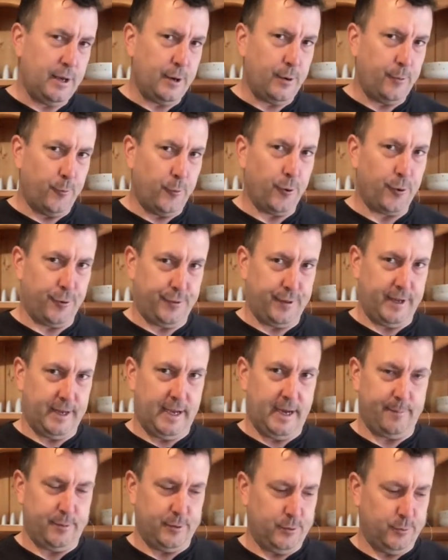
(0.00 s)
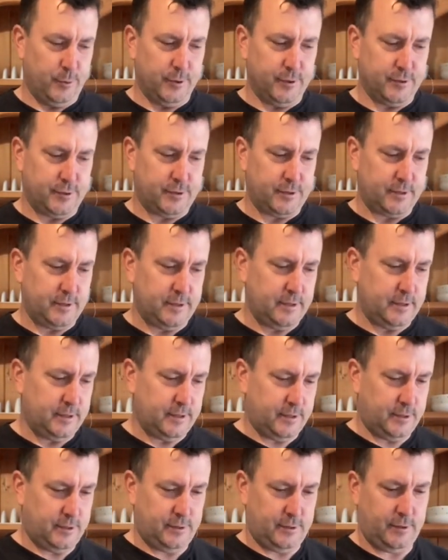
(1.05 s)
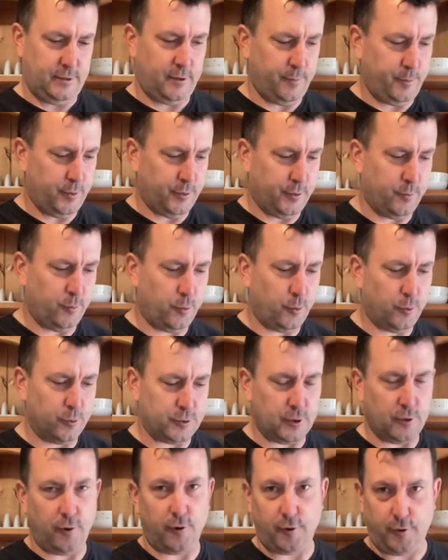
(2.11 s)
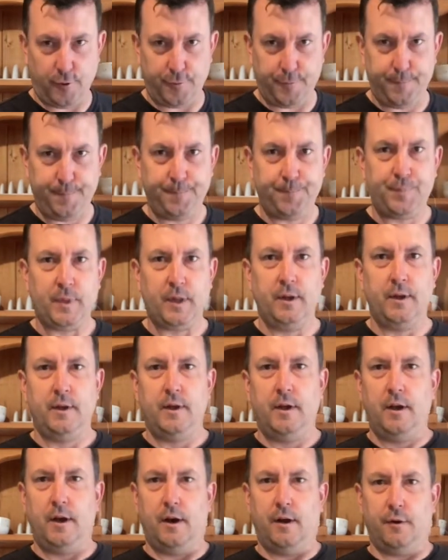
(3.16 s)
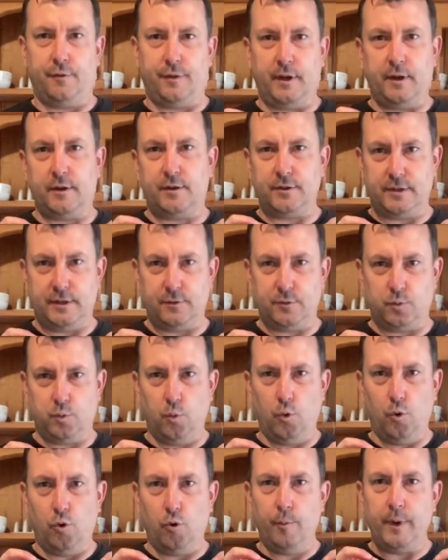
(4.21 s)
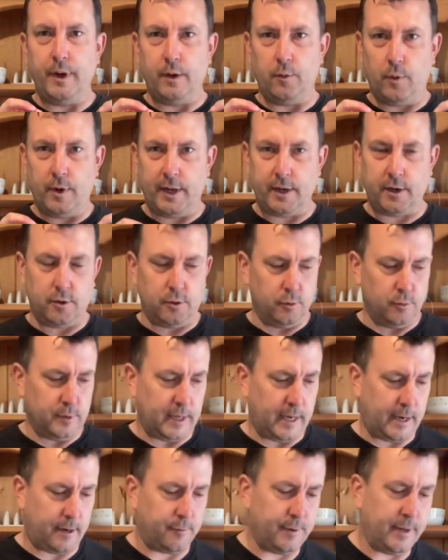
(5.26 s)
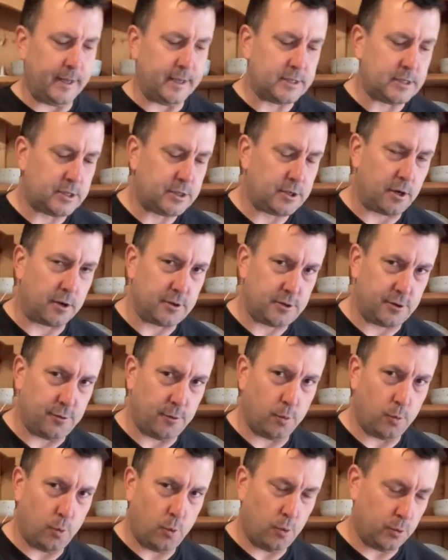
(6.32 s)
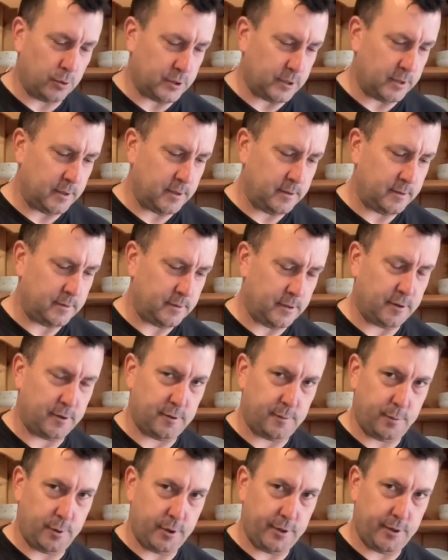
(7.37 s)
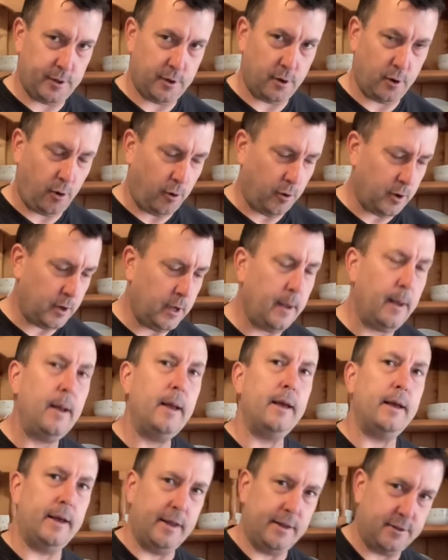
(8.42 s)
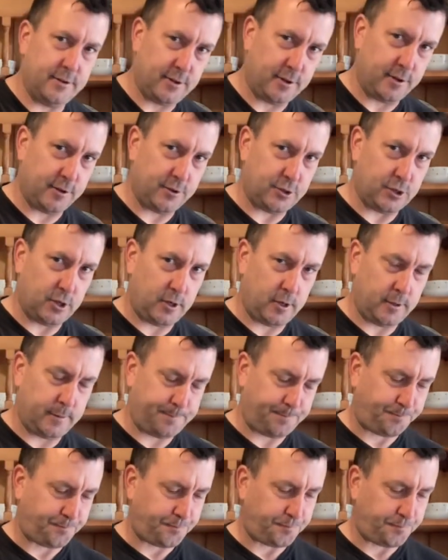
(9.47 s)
And what I think happened was I put the water lock on, and I think because it was warm, when it cooled down, it sucked the water that I'd put in the lock into the jar.